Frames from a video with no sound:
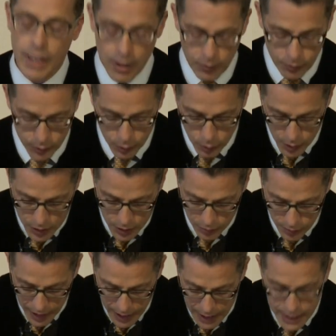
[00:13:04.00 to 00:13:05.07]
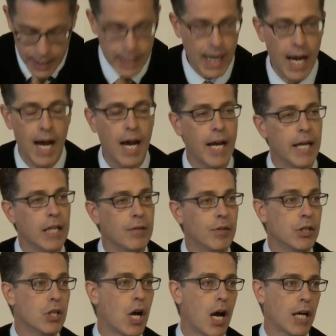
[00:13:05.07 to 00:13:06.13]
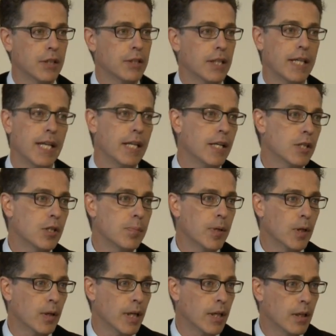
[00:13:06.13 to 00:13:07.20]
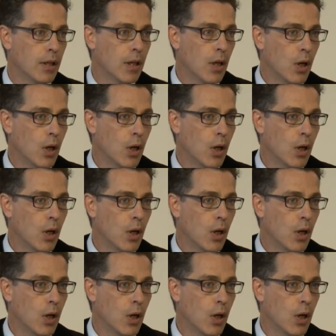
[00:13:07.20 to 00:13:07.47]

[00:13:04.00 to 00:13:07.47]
influence of any kind of intoxicating spirit,